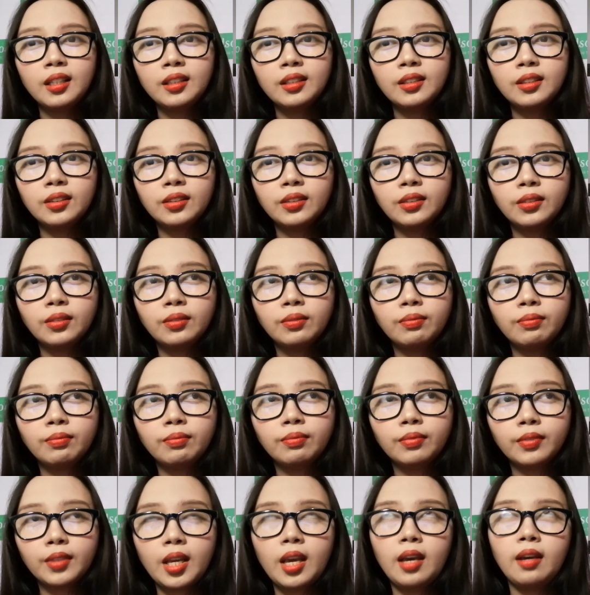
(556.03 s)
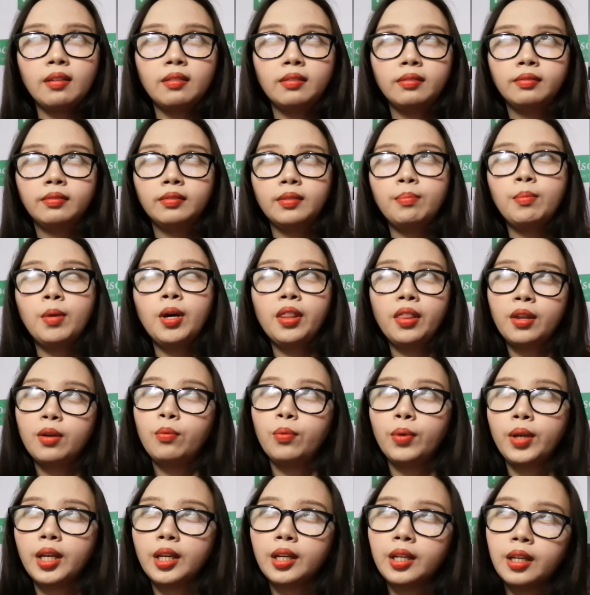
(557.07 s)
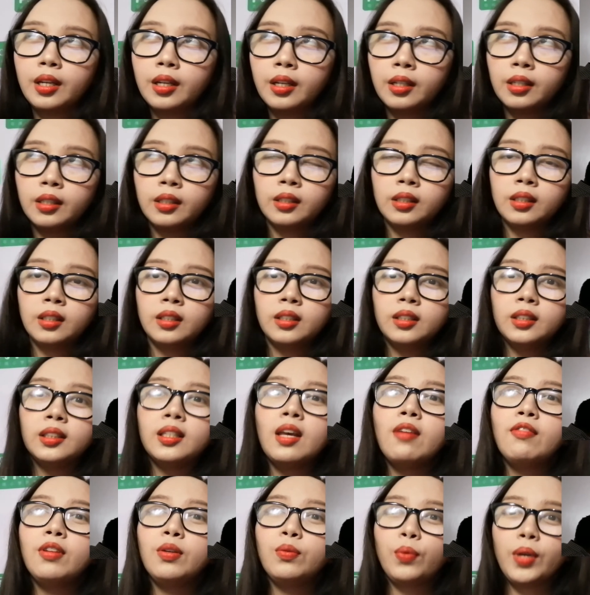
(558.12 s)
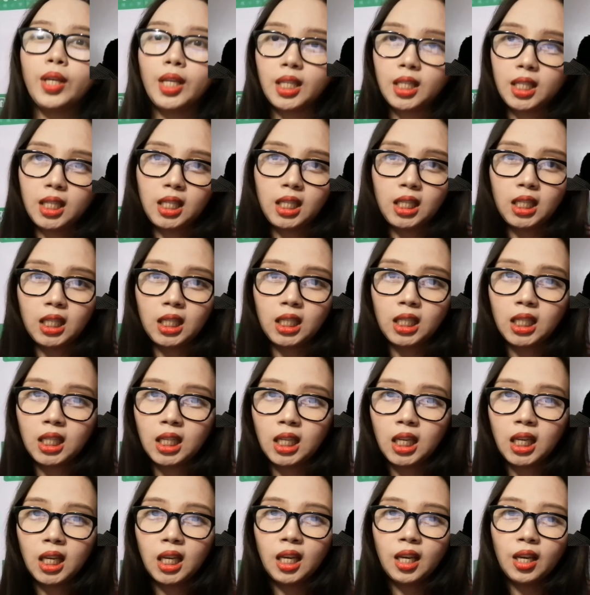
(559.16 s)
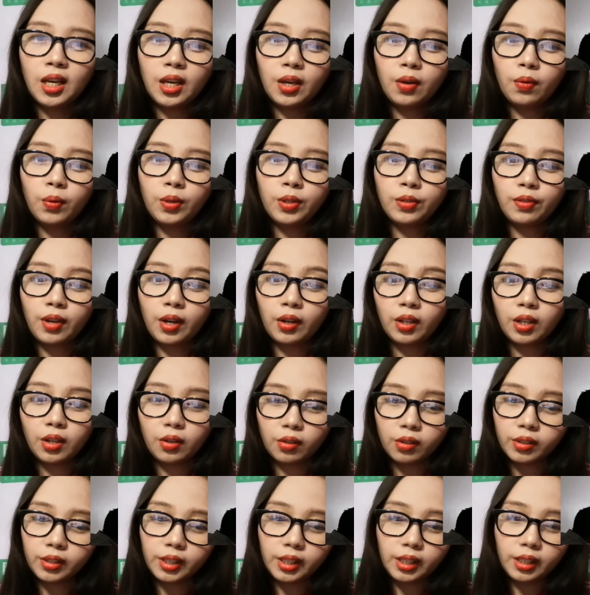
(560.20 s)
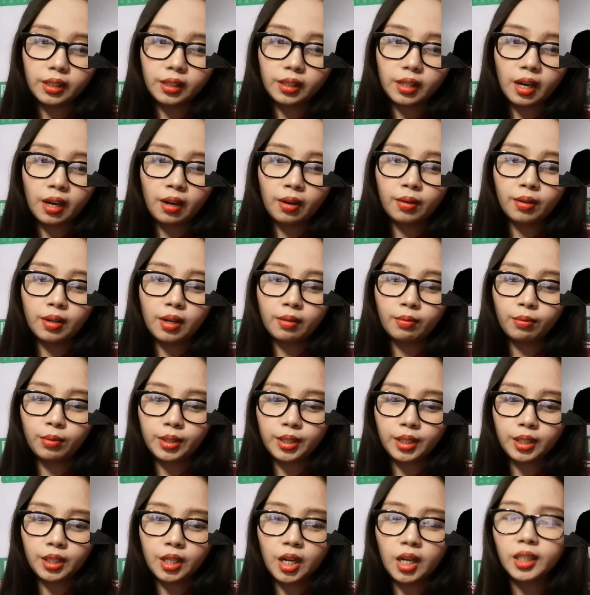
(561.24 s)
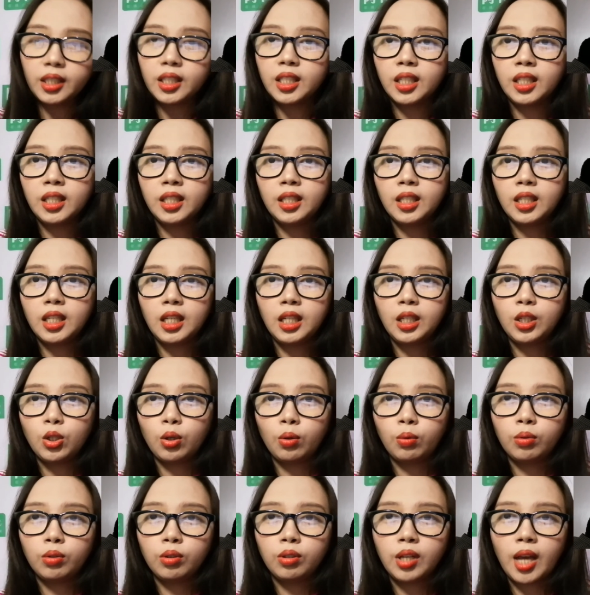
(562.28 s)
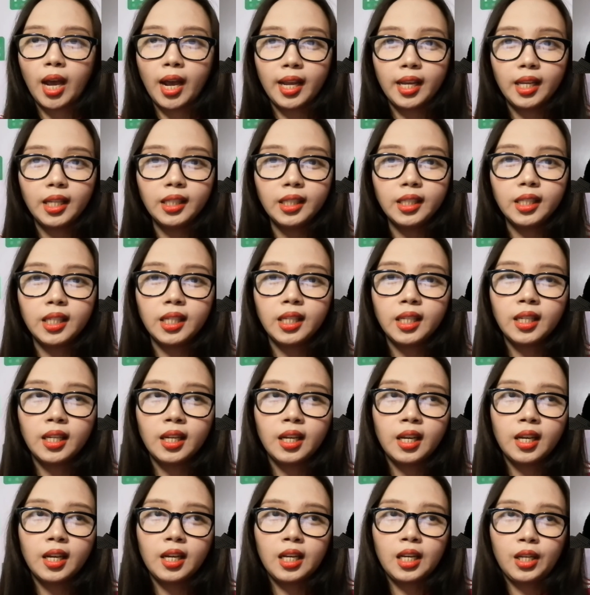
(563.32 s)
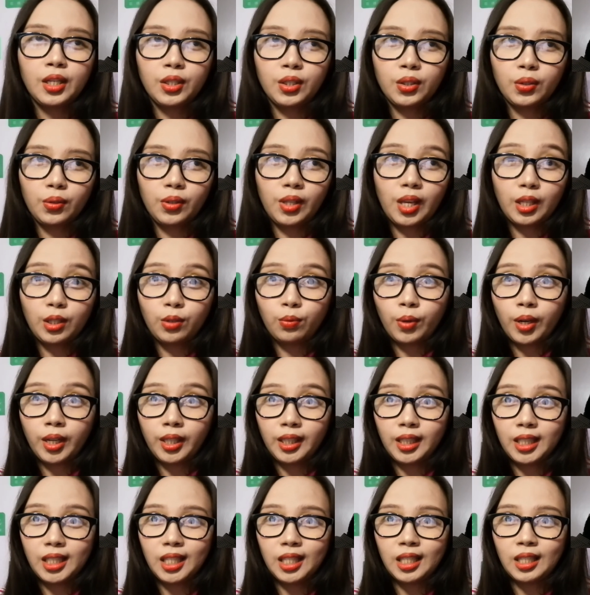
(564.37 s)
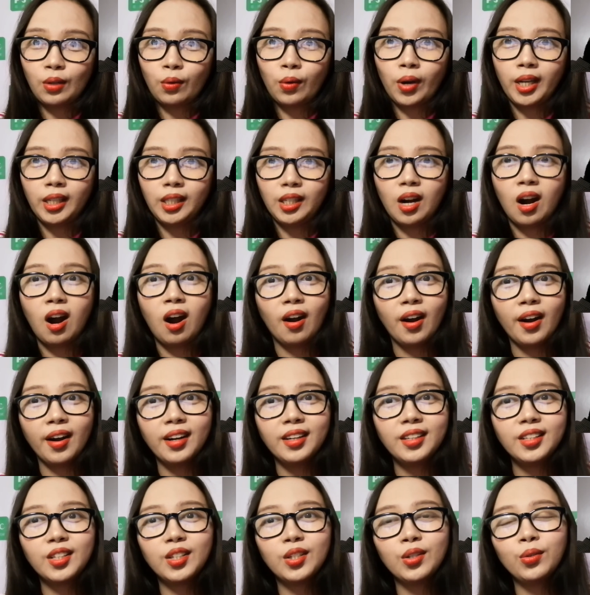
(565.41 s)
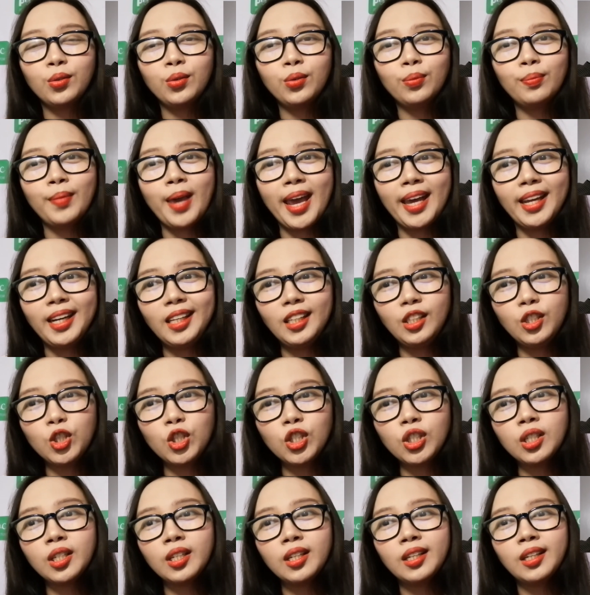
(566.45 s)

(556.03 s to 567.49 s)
So, yeah, a month and a week. 7 weeks. It was very early. I was not in keto diet, so that's why this is quite hard to manage.